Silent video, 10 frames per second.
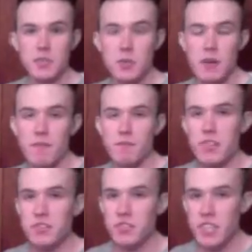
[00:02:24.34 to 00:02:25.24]
for about
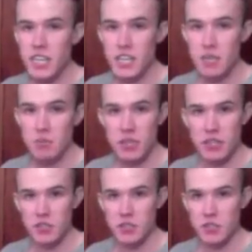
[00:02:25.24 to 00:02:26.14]
15
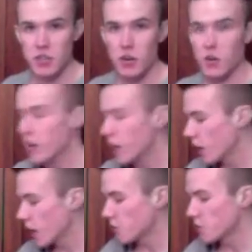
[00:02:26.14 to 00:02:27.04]
minutes or so.
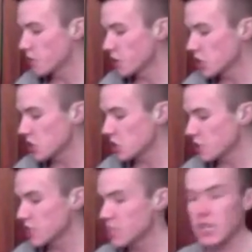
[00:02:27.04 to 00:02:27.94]
But once you
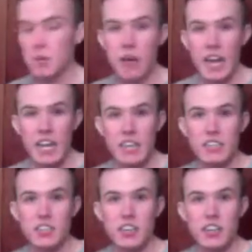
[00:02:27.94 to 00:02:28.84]
notice that the paint
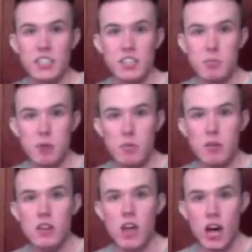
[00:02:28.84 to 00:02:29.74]
is starting to
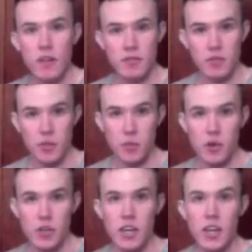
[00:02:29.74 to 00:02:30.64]
bubble off of the
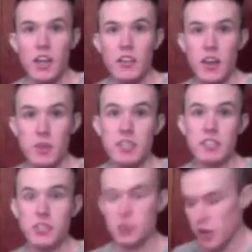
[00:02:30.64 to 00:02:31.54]
wood, that means
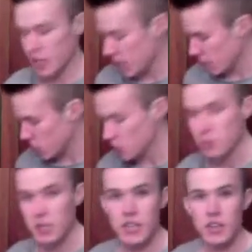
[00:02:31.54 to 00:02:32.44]
it's ready to
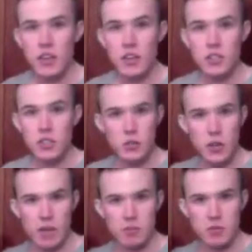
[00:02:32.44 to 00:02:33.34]
be
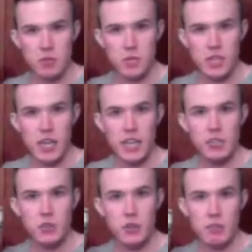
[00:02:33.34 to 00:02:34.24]
scraped with a
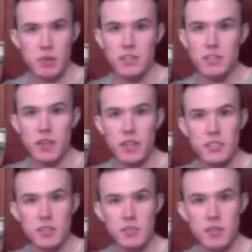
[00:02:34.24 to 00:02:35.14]
scraping
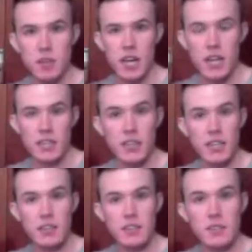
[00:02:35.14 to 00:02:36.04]
device of some kind,
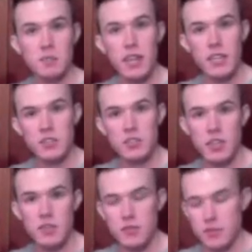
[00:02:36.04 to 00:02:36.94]
like this plaster knife.